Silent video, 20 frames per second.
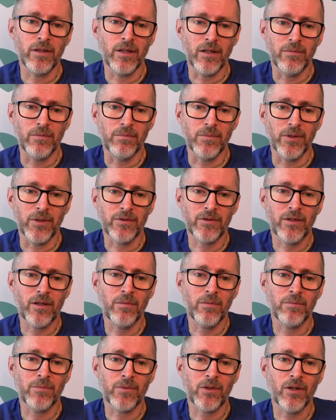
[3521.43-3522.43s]
but
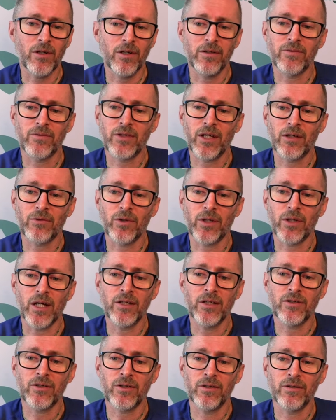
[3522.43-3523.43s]
some kind of
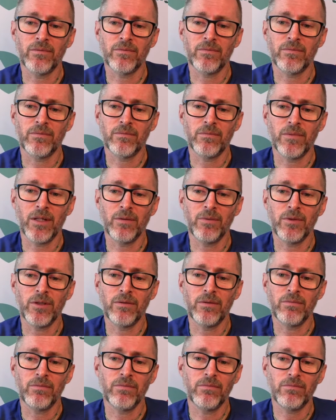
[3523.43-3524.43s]
segregation, maybe
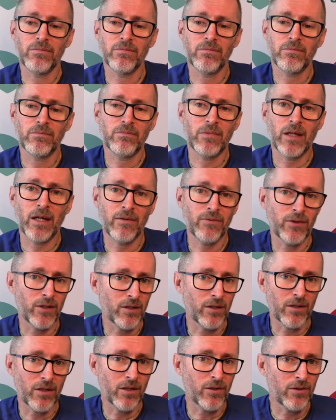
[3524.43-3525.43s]
having
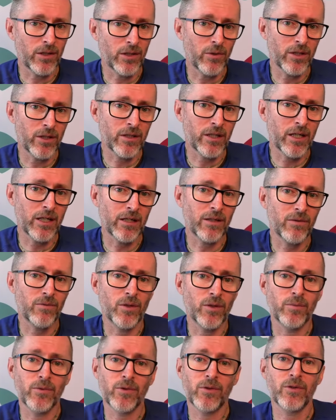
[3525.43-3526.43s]
only one cat in the room
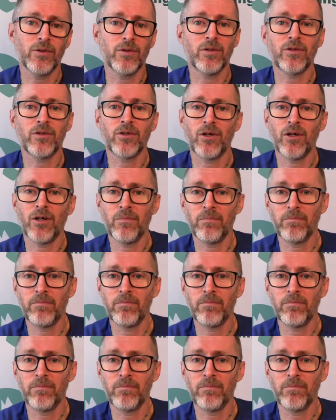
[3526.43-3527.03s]
with you at a time